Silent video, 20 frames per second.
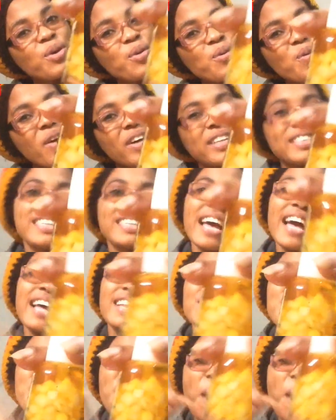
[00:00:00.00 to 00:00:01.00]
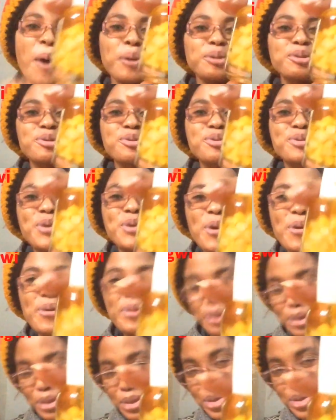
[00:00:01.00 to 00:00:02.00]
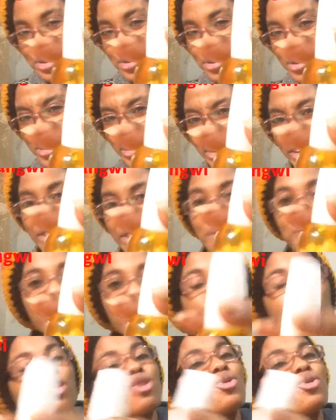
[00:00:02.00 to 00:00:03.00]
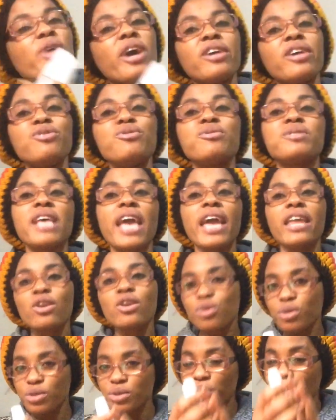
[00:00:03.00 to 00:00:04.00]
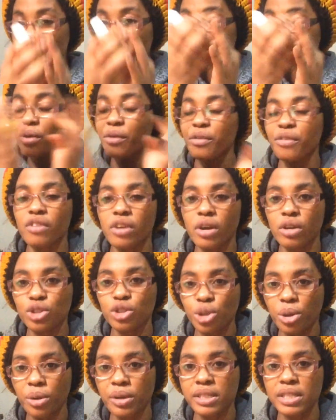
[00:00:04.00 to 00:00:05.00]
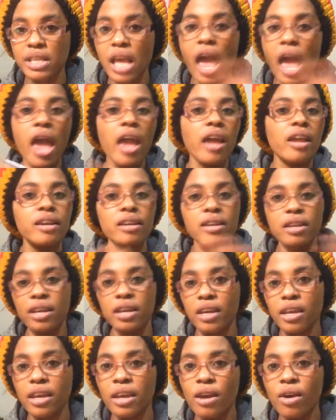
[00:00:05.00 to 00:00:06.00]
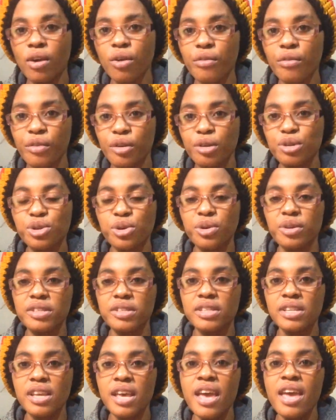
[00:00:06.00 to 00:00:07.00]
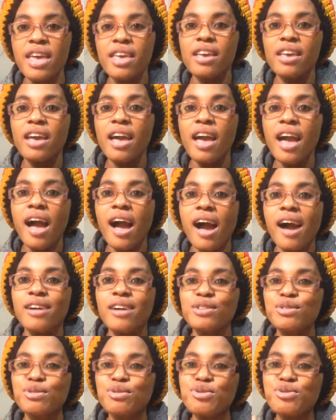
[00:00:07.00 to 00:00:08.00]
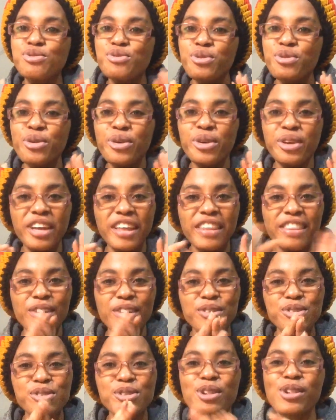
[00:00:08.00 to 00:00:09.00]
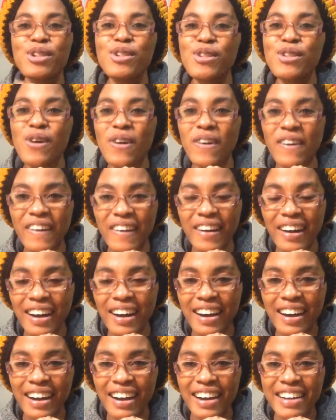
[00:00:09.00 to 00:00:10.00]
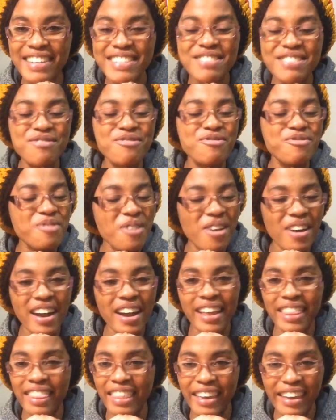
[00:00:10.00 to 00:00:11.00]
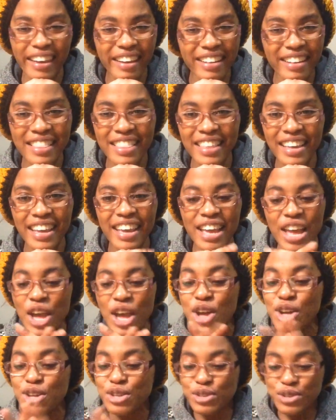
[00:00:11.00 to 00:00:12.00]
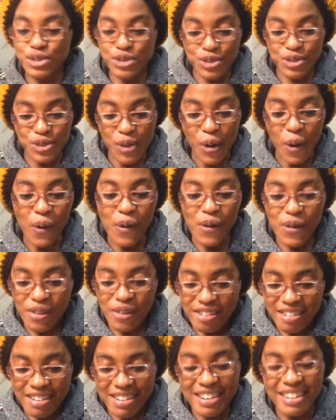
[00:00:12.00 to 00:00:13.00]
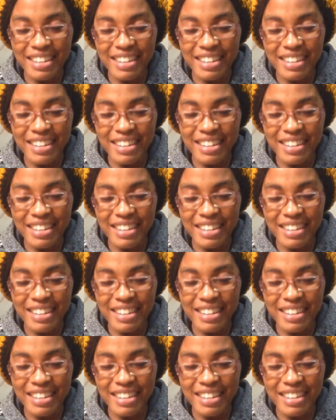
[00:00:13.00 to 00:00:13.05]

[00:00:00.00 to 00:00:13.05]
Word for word: watch and know how to do your own cuticle oil. But you can use any cuticle oil of your choice, any of your choice, to grow your nails long, strong and healthy. So